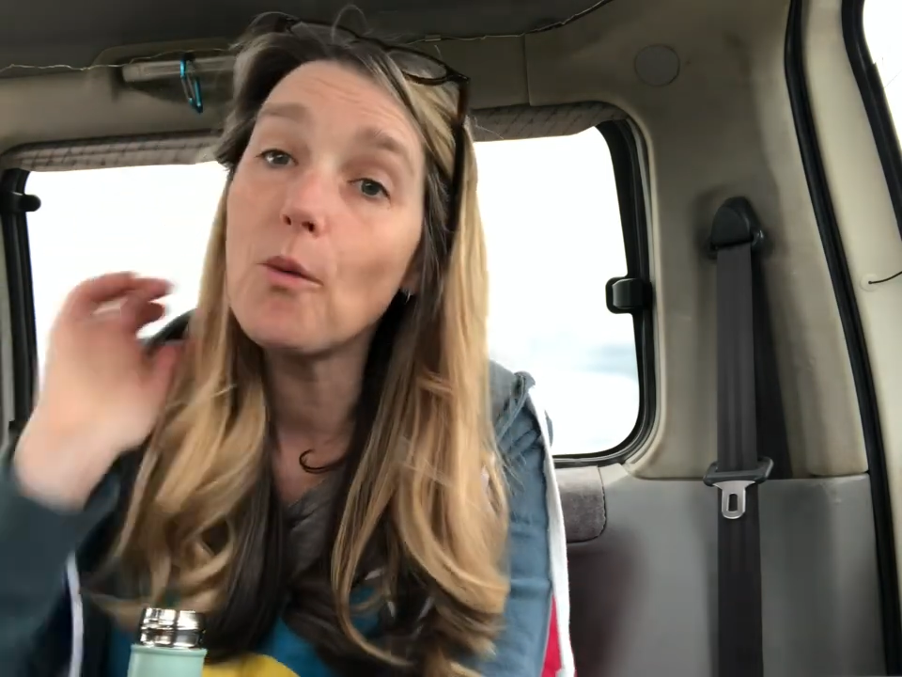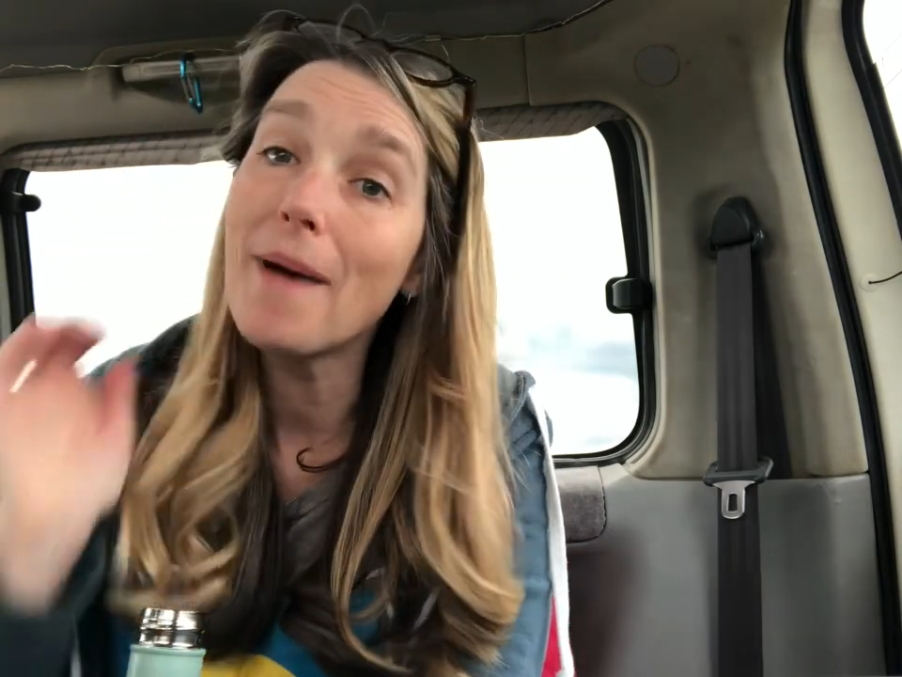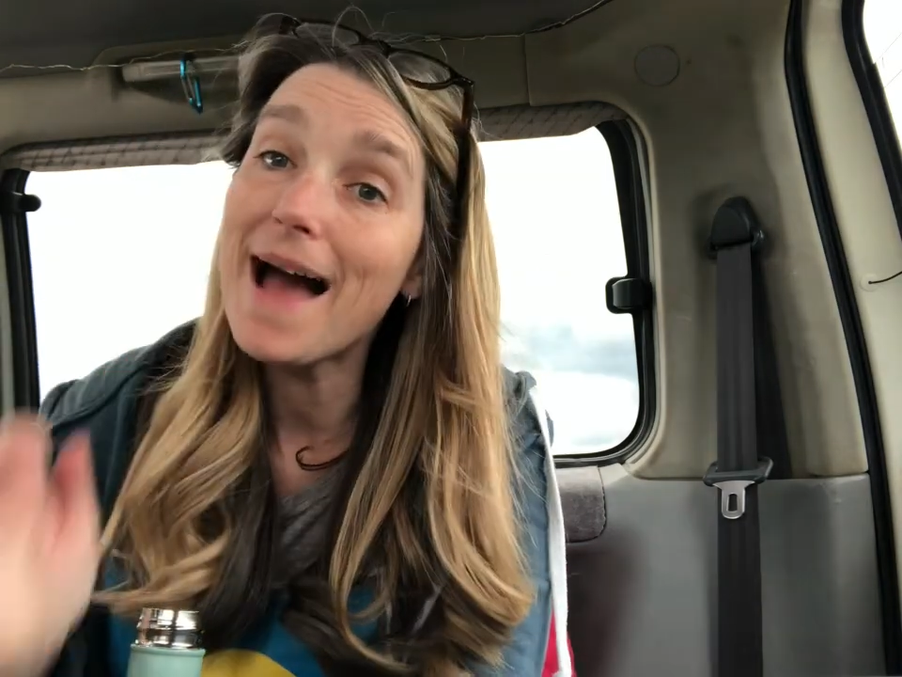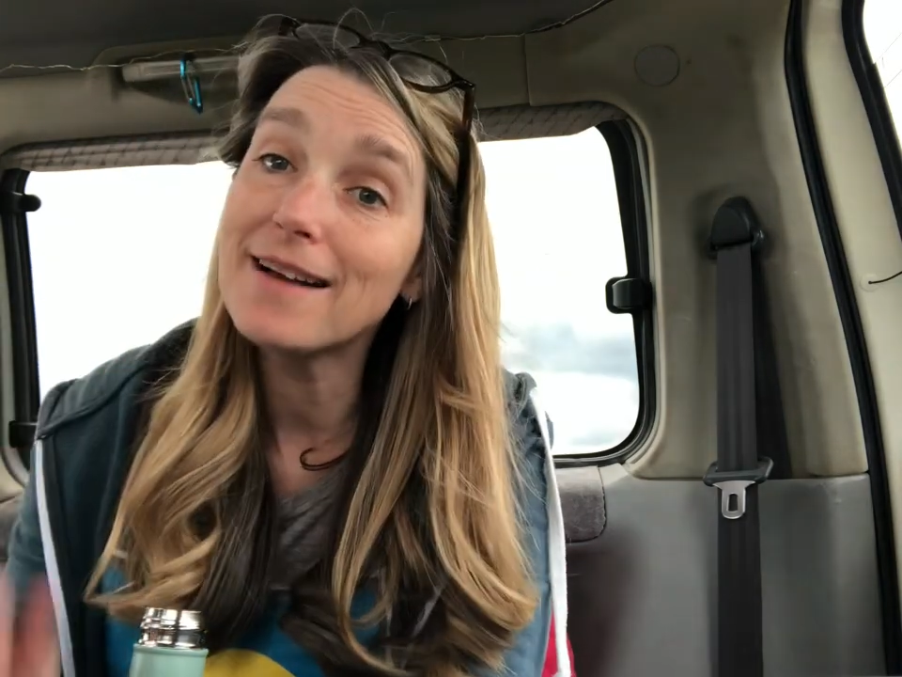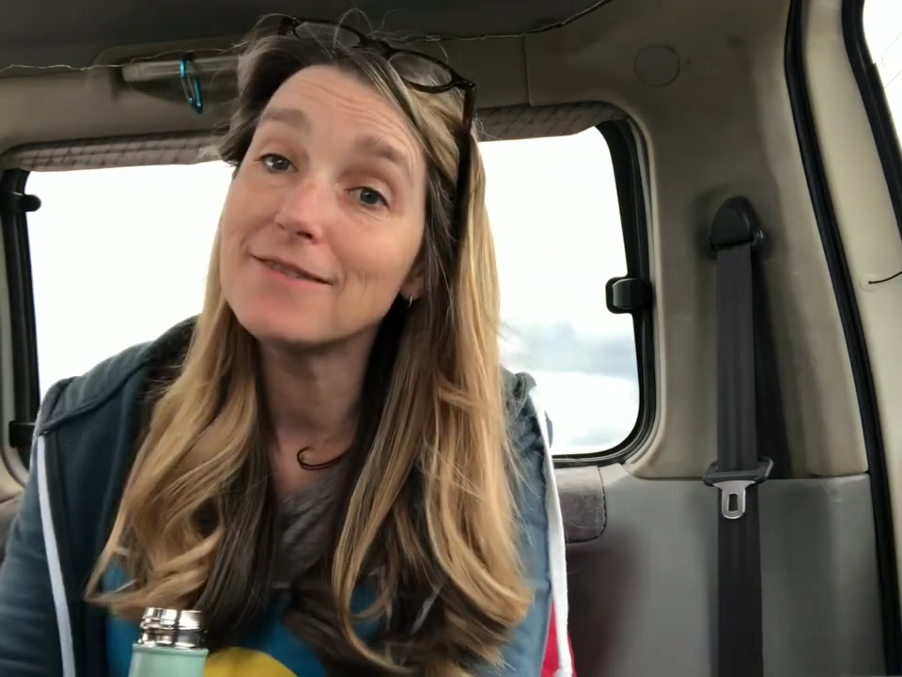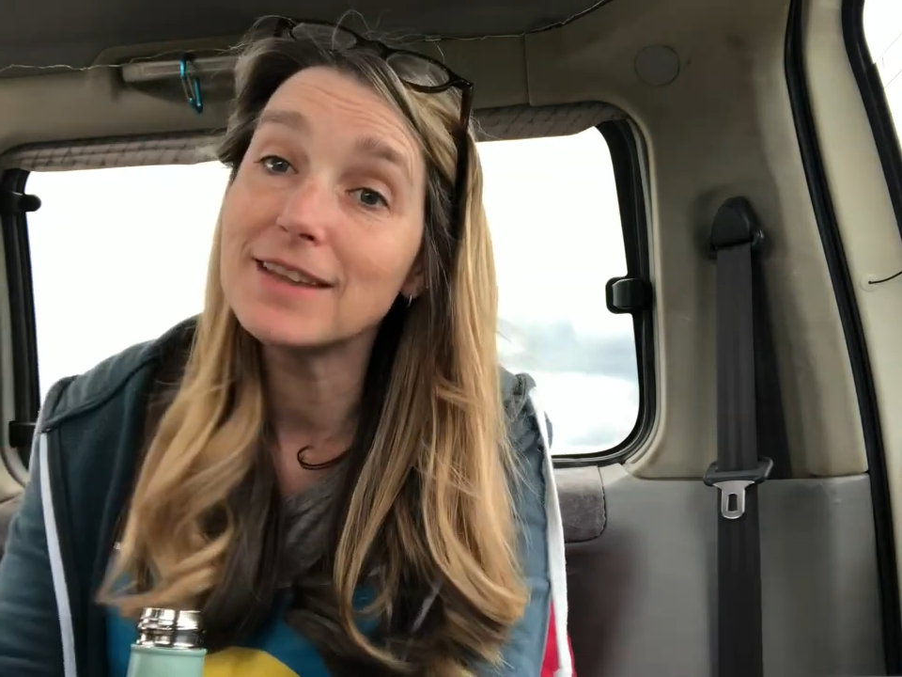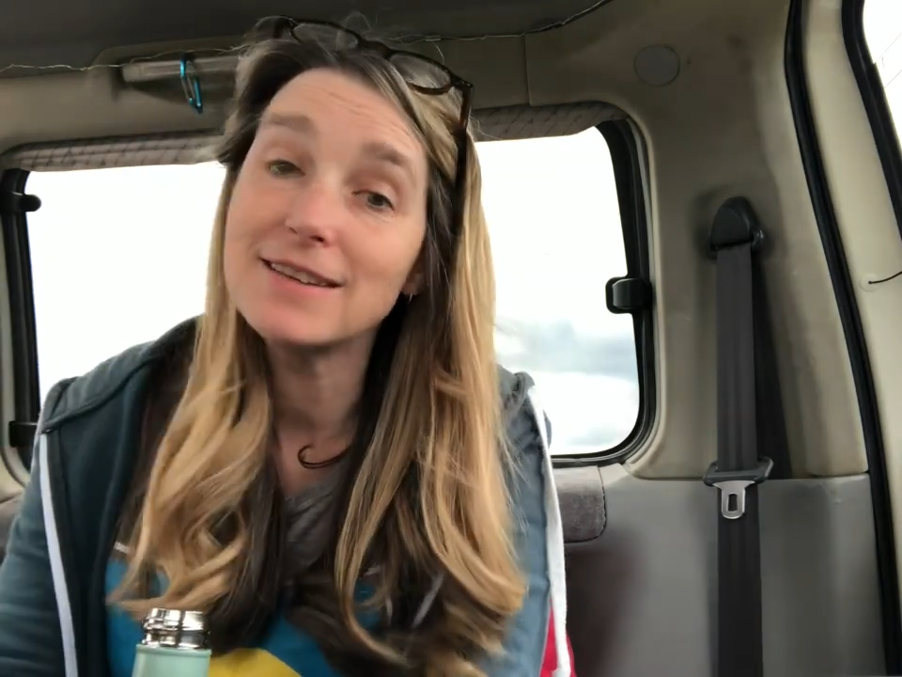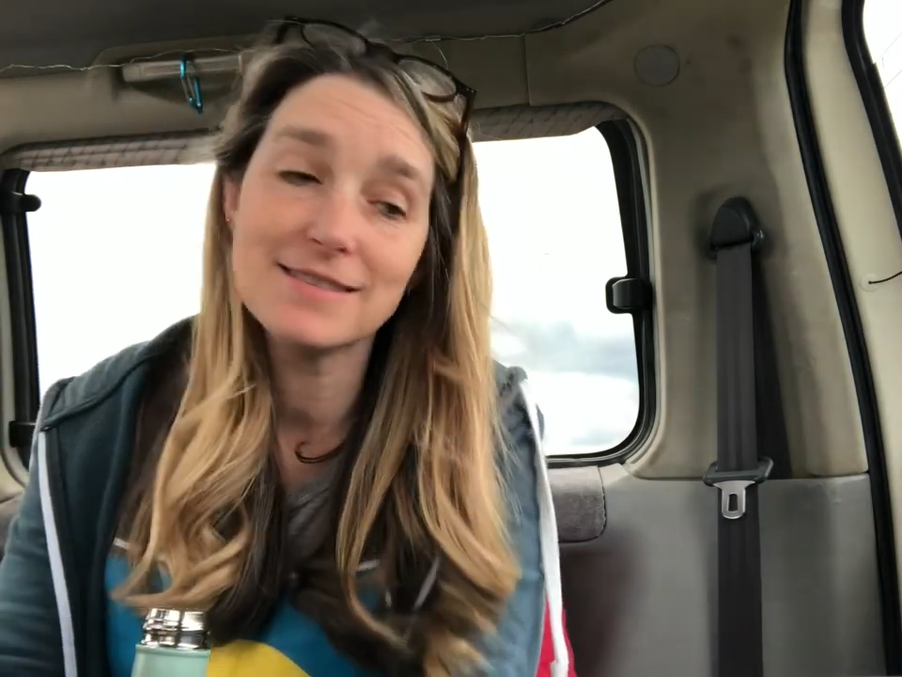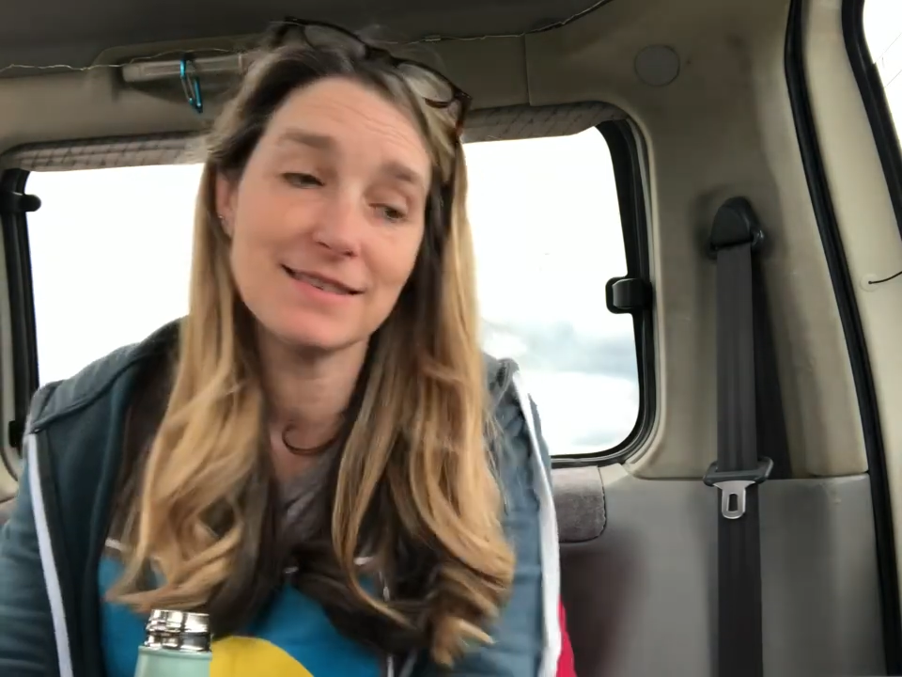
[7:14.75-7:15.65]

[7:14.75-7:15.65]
pack of these